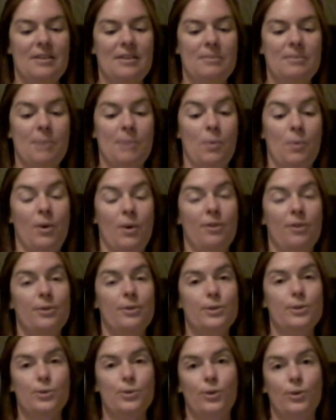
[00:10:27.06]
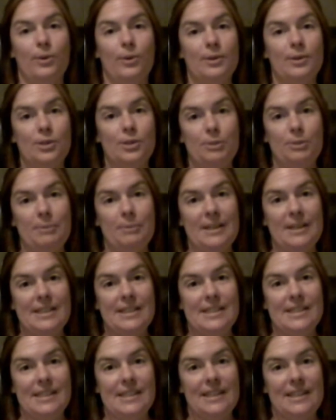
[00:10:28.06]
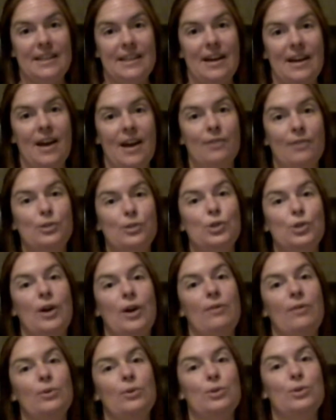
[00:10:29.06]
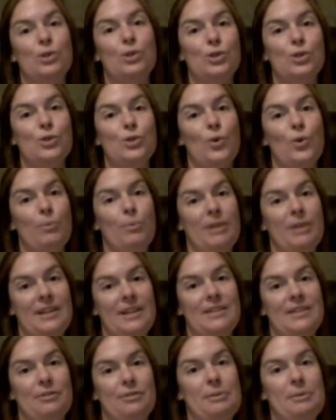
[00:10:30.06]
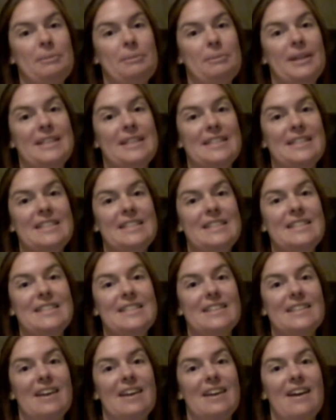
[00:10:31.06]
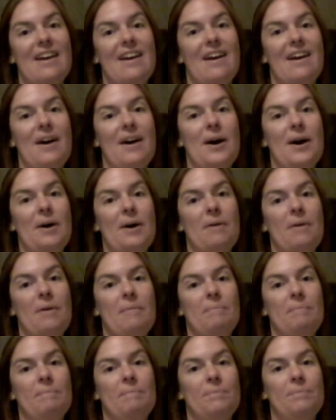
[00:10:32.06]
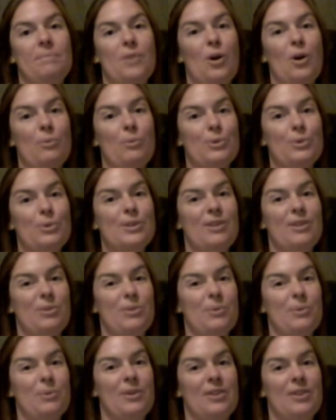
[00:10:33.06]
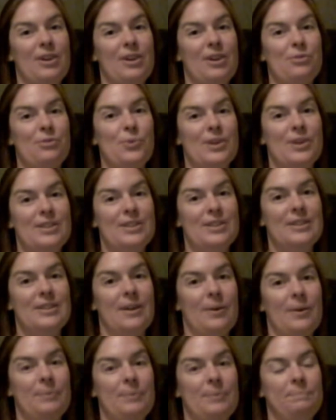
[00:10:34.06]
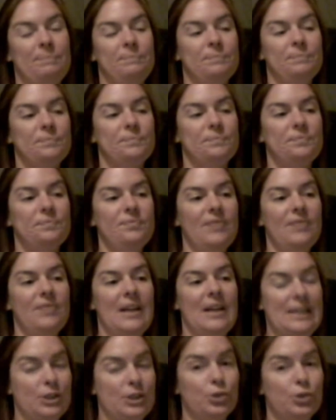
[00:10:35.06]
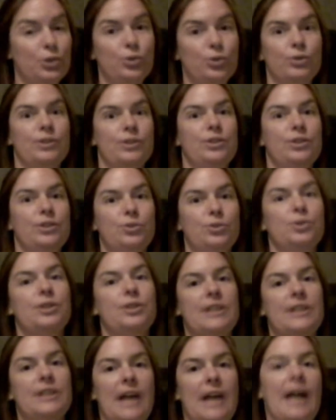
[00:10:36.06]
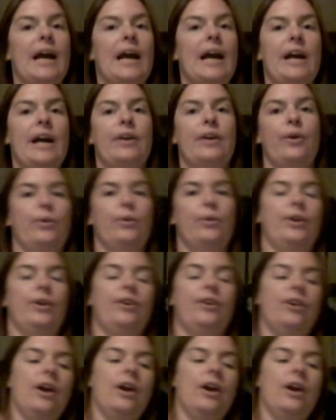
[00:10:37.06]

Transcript: my wealth is growing tremendously. I've traveled to so many different places, almost everywhere that I've wanted to go. Like truly, truly, I got to go there.